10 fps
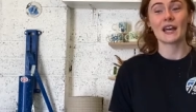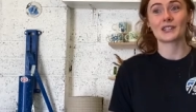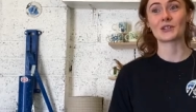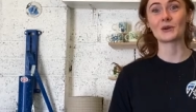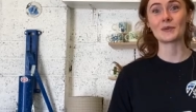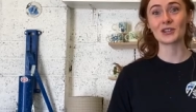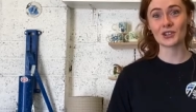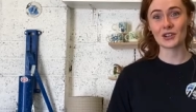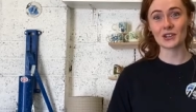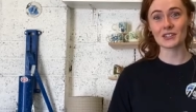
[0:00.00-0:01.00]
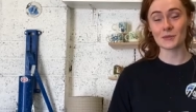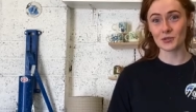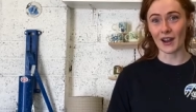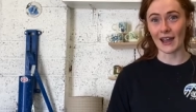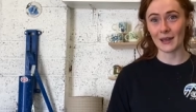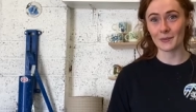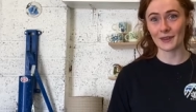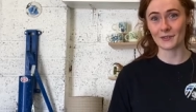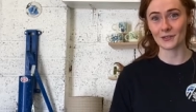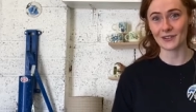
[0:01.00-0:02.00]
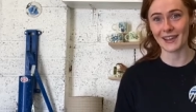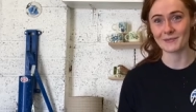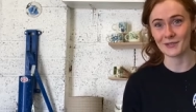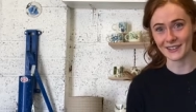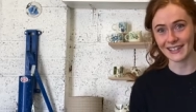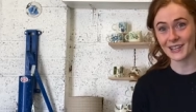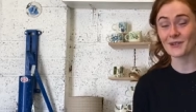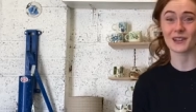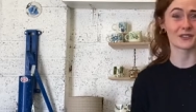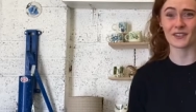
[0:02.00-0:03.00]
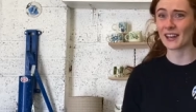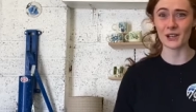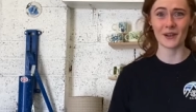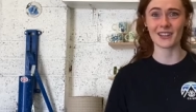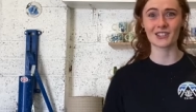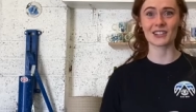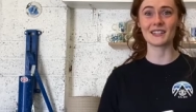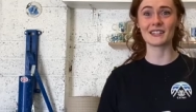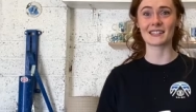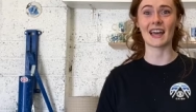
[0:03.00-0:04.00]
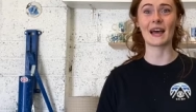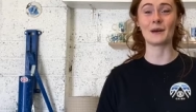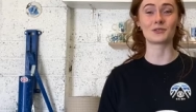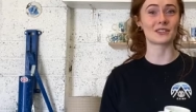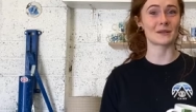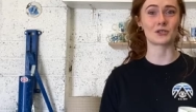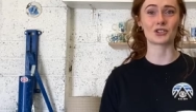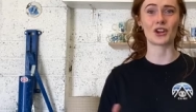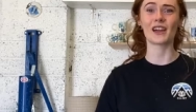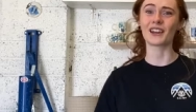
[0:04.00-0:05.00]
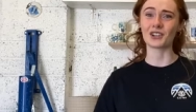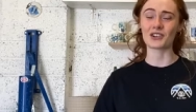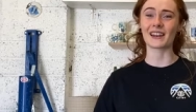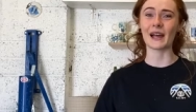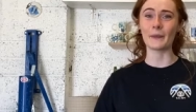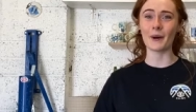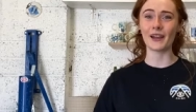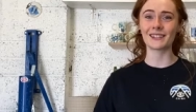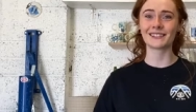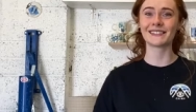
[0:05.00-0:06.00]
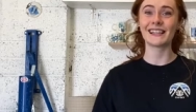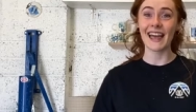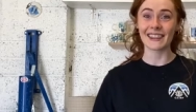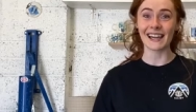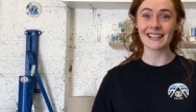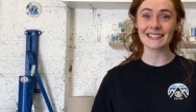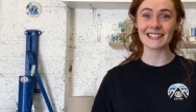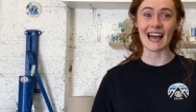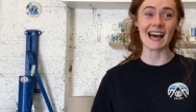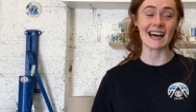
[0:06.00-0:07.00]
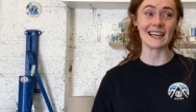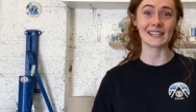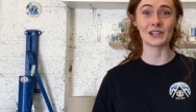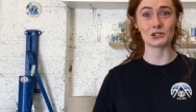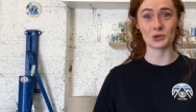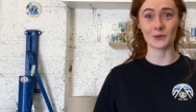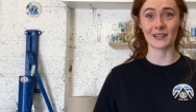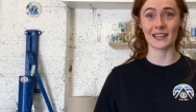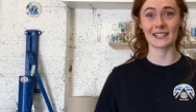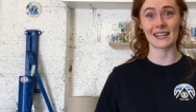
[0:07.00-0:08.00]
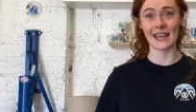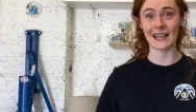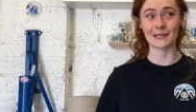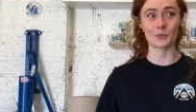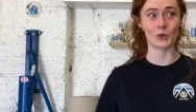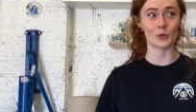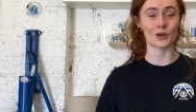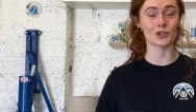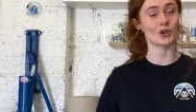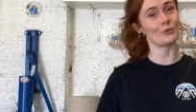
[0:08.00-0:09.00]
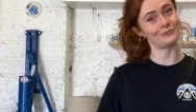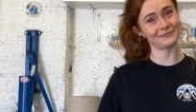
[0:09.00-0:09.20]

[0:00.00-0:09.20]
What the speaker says: So make sure to subscribe if you like my video, and if you have any questions just give me a shout and I'll try to help out. Thanks and enjoy today's bowl workshop.